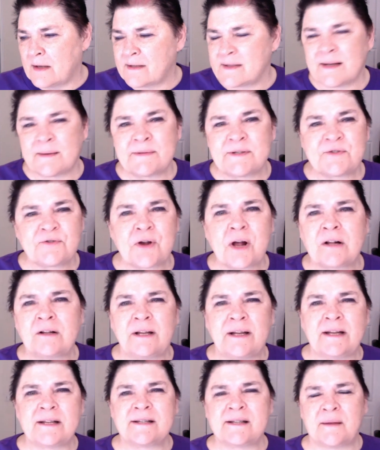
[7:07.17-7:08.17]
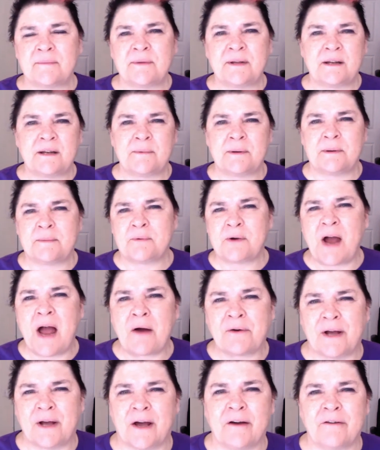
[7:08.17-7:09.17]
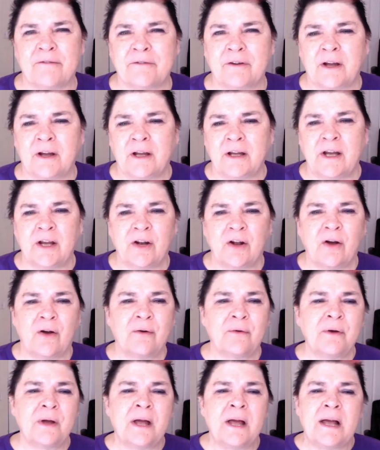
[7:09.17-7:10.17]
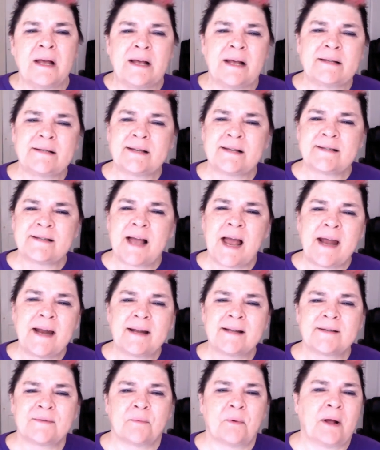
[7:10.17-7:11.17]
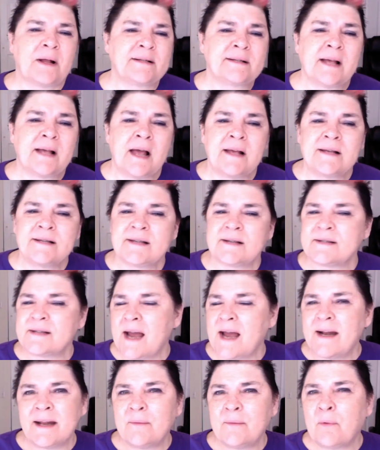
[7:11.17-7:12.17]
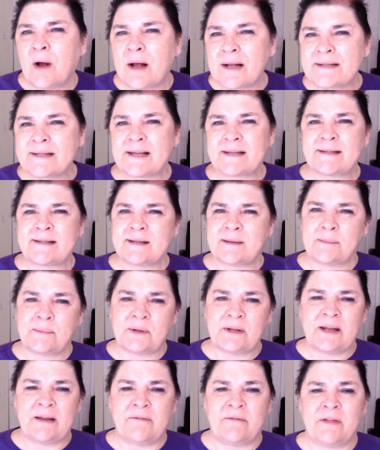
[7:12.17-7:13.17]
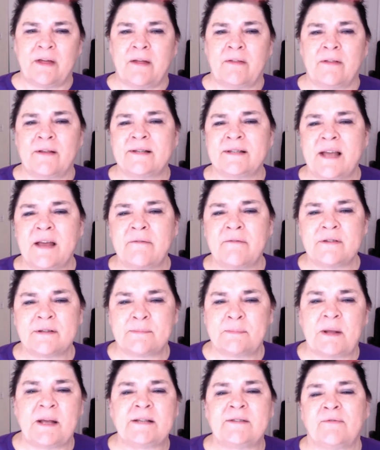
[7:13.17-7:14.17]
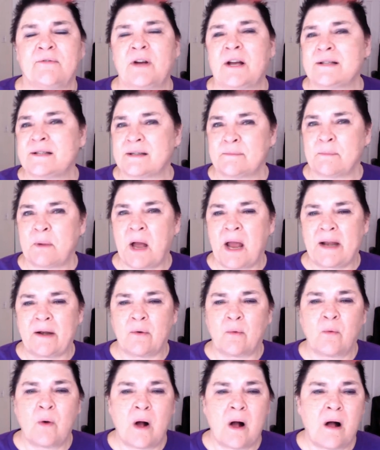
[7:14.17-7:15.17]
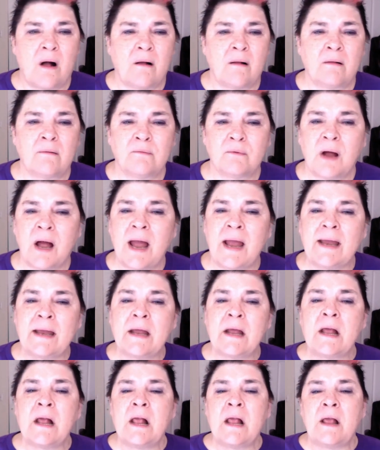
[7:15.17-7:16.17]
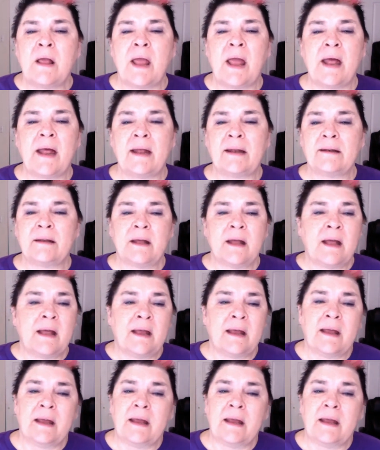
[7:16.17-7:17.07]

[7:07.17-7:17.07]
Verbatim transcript: struggling is something to be proud of you know and society wants society wants us to believe that the safest place for us is behind a wall right and